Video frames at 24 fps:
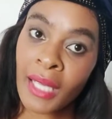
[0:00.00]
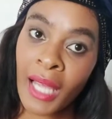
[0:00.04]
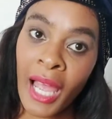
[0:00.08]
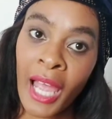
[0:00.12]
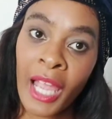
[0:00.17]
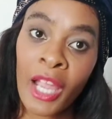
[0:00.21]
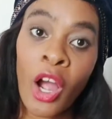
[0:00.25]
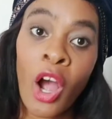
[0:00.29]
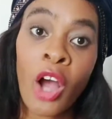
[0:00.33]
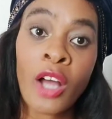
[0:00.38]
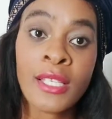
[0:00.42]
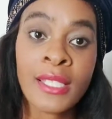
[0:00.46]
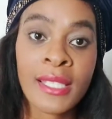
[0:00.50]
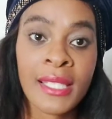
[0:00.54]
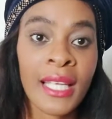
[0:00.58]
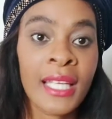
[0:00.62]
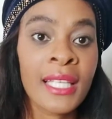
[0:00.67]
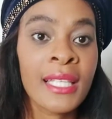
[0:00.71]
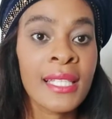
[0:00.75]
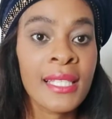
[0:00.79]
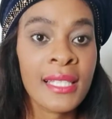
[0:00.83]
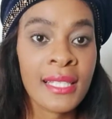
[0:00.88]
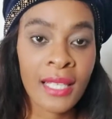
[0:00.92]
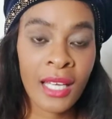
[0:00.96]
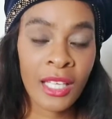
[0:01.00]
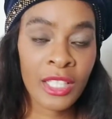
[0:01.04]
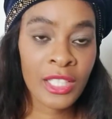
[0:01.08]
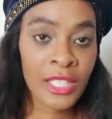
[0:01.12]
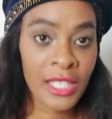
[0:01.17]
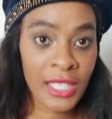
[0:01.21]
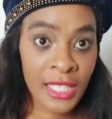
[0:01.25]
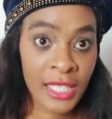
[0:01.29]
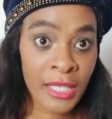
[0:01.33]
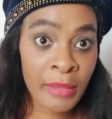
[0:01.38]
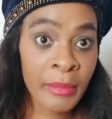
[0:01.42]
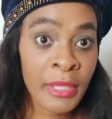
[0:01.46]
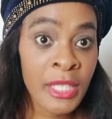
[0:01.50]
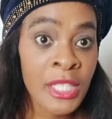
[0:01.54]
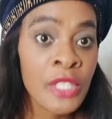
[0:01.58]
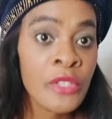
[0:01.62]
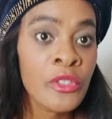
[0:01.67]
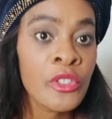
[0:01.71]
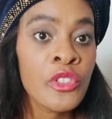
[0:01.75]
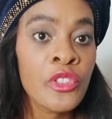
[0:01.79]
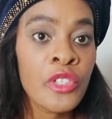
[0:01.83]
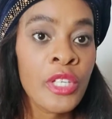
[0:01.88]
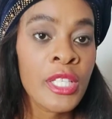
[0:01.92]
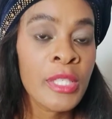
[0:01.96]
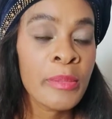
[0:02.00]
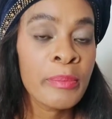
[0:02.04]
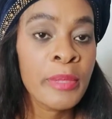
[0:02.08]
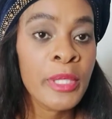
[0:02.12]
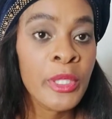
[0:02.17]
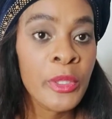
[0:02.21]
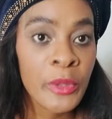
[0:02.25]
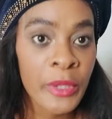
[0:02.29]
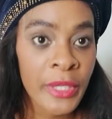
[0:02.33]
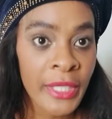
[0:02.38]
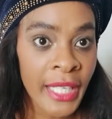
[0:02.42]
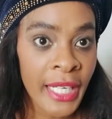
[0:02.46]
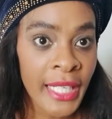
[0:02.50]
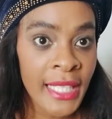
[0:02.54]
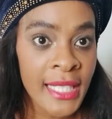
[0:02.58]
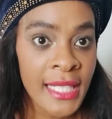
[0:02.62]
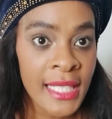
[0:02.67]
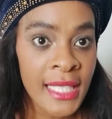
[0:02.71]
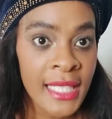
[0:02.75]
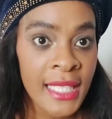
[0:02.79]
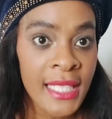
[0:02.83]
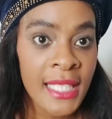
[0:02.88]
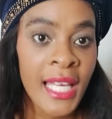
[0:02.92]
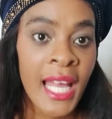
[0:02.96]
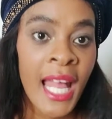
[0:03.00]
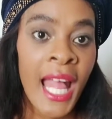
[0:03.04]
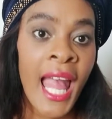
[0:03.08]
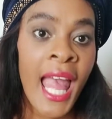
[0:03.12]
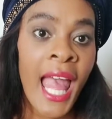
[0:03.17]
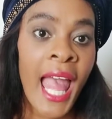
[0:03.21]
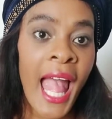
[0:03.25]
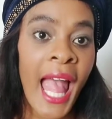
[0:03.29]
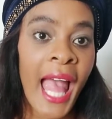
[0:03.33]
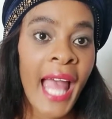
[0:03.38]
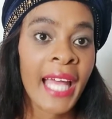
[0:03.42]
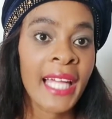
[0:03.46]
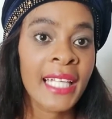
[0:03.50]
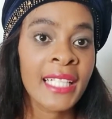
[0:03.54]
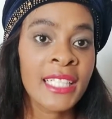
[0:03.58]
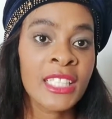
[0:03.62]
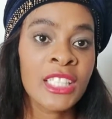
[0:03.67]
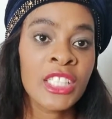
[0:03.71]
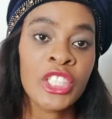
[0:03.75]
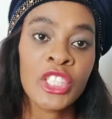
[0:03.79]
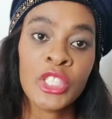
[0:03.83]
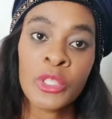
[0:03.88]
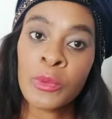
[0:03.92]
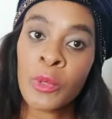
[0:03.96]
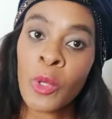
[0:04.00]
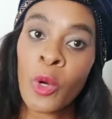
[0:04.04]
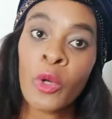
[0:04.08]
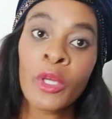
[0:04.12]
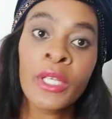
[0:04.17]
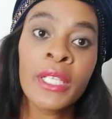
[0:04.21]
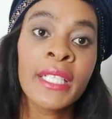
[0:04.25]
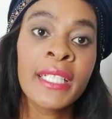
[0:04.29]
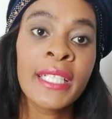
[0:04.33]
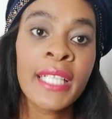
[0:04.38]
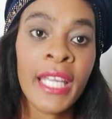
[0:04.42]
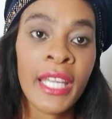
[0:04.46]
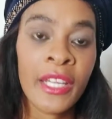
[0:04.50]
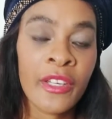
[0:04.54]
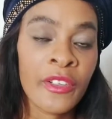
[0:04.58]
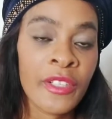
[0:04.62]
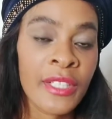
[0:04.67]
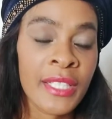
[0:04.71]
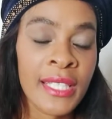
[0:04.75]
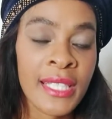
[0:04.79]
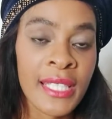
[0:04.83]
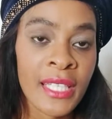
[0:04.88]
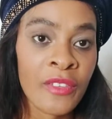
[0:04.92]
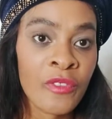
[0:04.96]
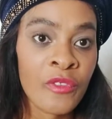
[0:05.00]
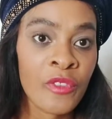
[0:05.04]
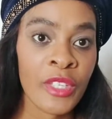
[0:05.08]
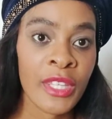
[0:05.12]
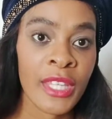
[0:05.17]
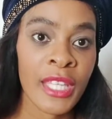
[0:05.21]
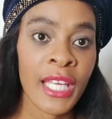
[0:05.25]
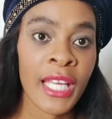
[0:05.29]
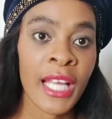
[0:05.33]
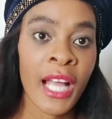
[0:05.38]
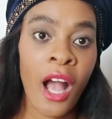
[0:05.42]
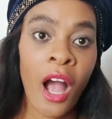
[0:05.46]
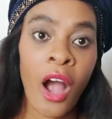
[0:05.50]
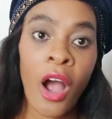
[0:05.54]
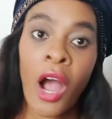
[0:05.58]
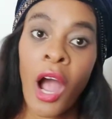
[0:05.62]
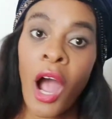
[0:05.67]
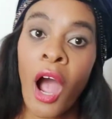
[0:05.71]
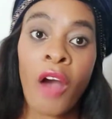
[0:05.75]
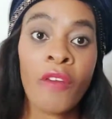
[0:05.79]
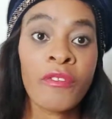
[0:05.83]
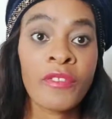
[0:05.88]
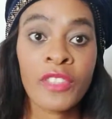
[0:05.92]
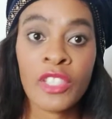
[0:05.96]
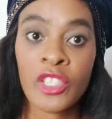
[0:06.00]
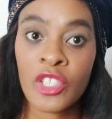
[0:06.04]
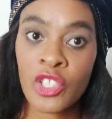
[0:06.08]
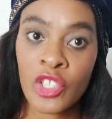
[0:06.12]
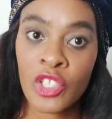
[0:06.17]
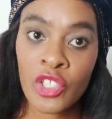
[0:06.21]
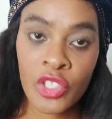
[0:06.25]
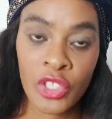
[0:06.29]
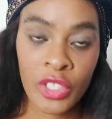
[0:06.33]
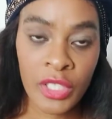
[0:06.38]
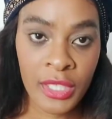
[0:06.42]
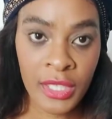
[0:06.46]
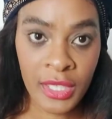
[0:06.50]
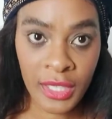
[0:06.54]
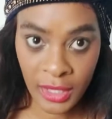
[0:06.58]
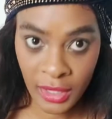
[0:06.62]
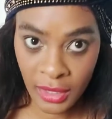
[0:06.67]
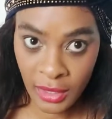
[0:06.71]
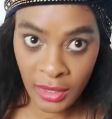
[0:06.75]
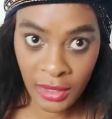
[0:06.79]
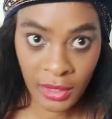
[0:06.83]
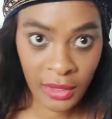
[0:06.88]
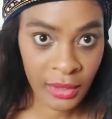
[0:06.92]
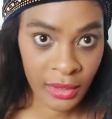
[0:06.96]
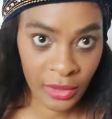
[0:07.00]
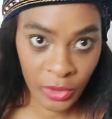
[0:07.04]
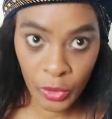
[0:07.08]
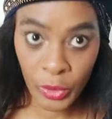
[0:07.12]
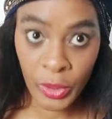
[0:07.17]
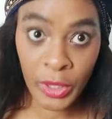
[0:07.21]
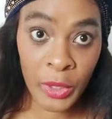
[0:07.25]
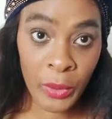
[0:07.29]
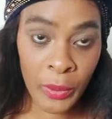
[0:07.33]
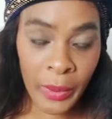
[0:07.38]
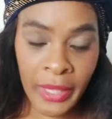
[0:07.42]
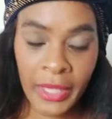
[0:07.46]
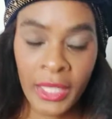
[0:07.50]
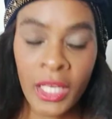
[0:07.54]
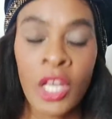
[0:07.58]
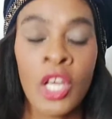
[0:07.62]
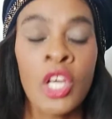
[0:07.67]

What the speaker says: ask that a testamentary trust be created, and she will only inherit everything after she turns 21.